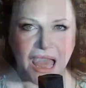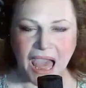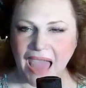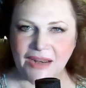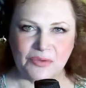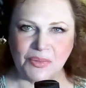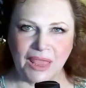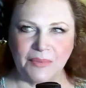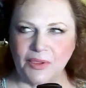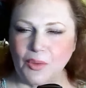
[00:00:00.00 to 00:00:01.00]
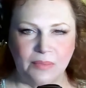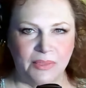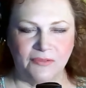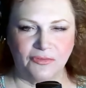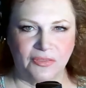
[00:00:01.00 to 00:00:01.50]
I don't blame you one
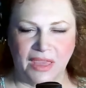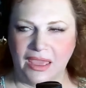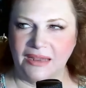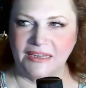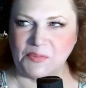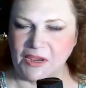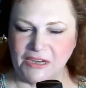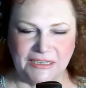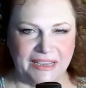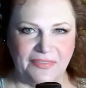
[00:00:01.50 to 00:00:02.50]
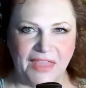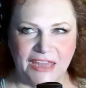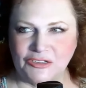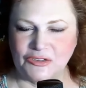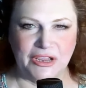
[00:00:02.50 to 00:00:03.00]
bit for that, especially in
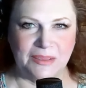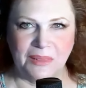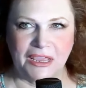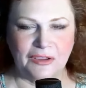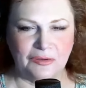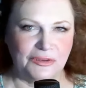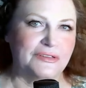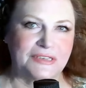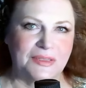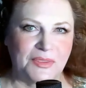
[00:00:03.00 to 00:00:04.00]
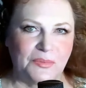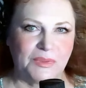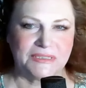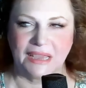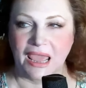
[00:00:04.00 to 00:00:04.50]
that dream. Like, you knew something
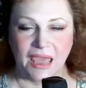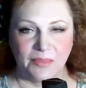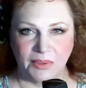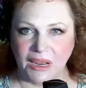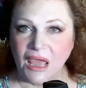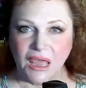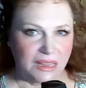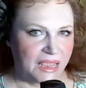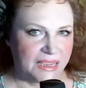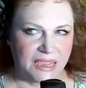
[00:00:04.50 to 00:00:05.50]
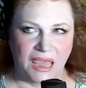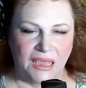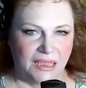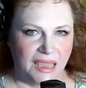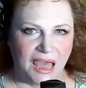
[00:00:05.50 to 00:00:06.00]
was going to happen. Like, yeah.
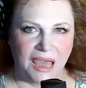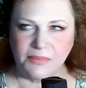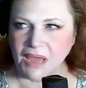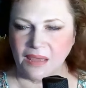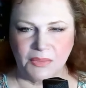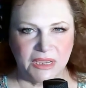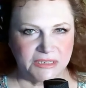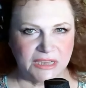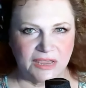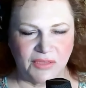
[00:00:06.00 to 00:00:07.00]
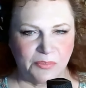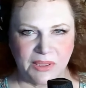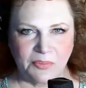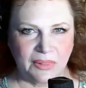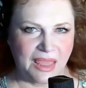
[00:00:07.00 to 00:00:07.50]
I'm not much of a
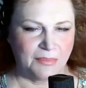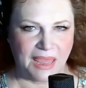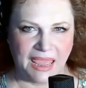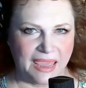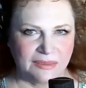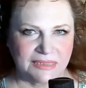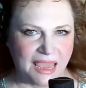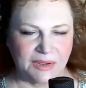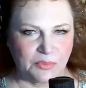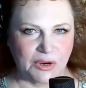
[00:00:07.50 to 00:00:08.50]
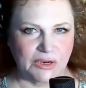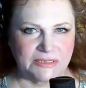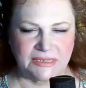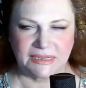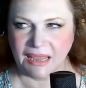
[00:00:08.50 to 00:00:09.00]
people at my house kind of
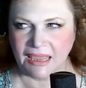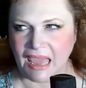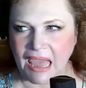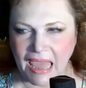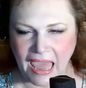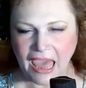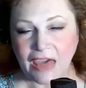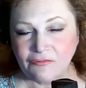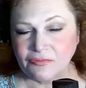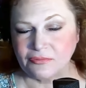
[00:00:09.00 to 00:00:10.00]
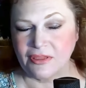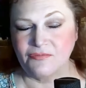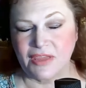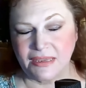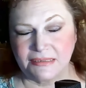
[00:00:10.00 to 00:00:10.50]
person. Like, I have
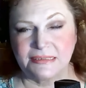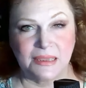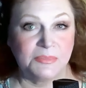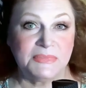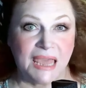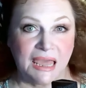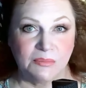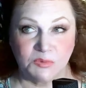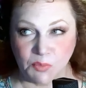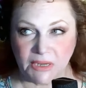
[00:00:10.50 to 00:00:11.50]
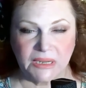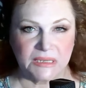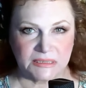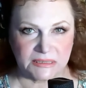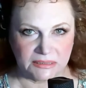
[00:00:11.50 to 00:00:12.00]
events sometimes, but
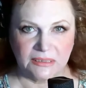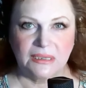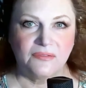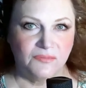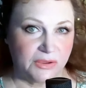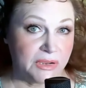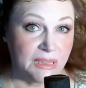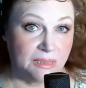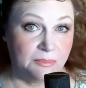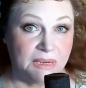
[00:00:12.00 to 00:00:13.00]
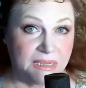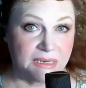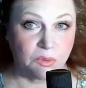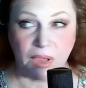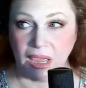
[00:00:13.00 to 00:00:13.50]
it's very limited,
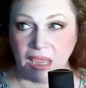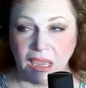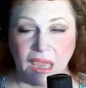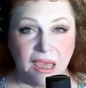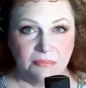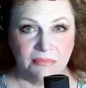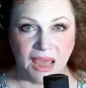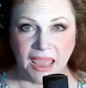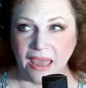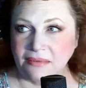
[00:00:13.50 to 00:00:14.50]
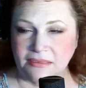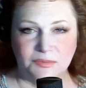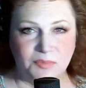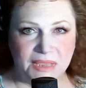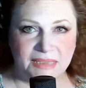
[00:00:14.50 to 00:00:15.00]
okay? My house is
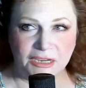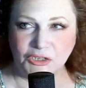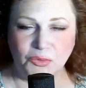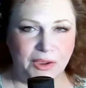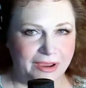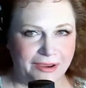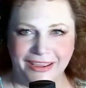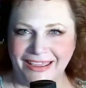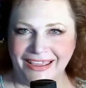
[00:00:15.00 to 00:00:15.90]
my sanctuary.